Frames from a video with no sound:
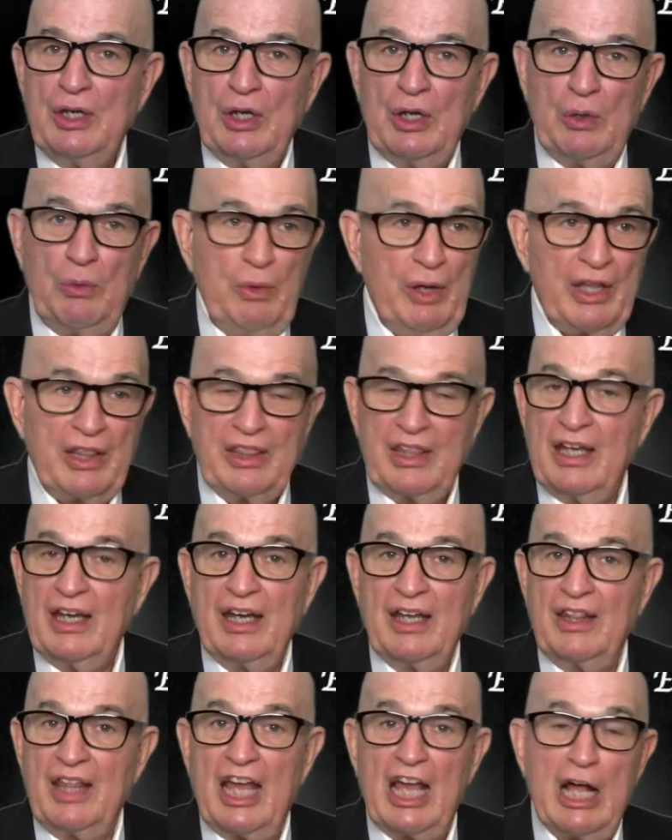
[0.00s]
with
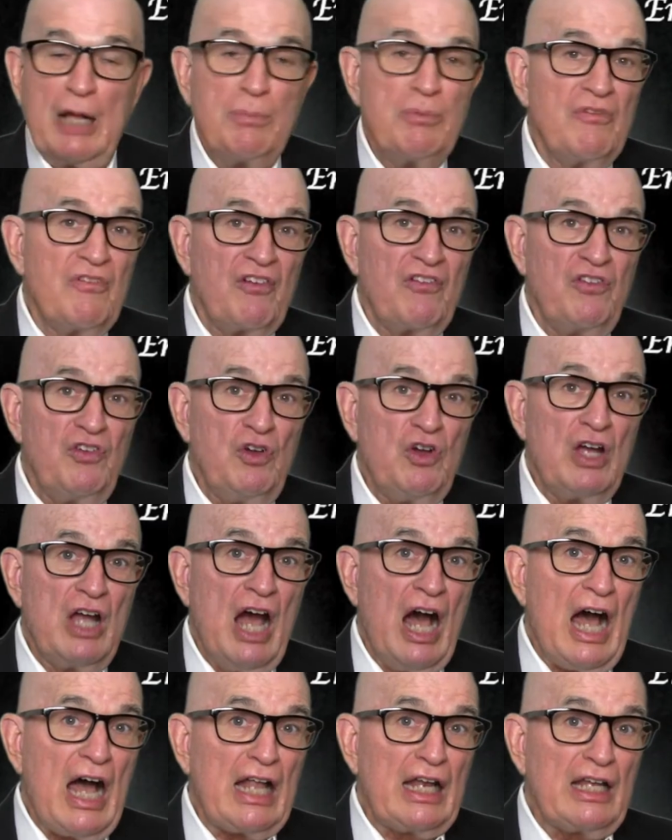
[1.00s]
the help of a few
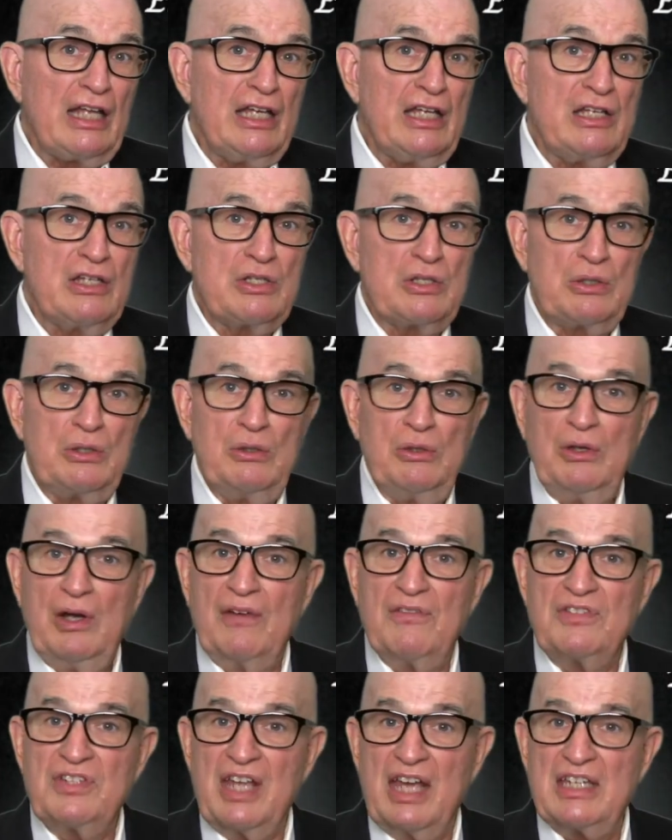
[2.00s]
colleagues who
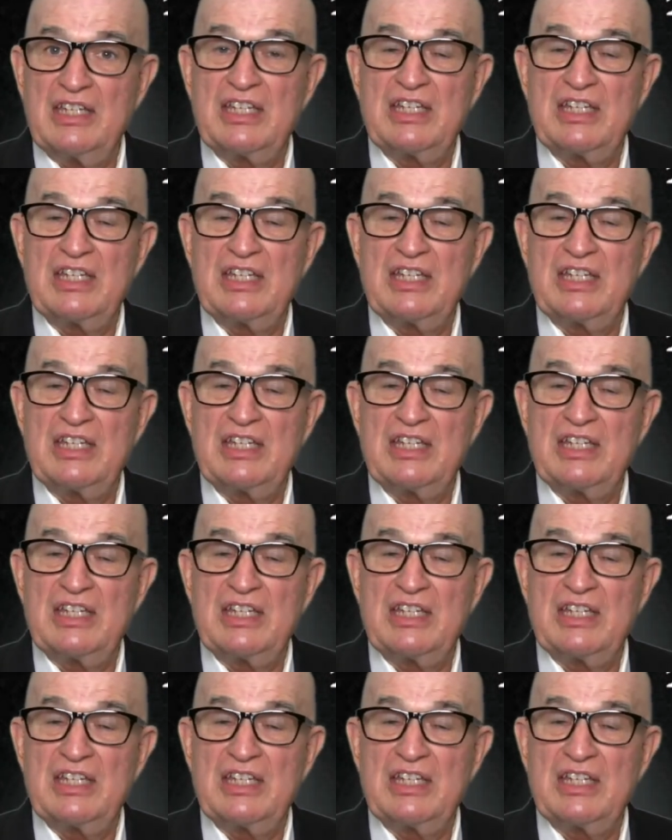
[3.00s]
have said,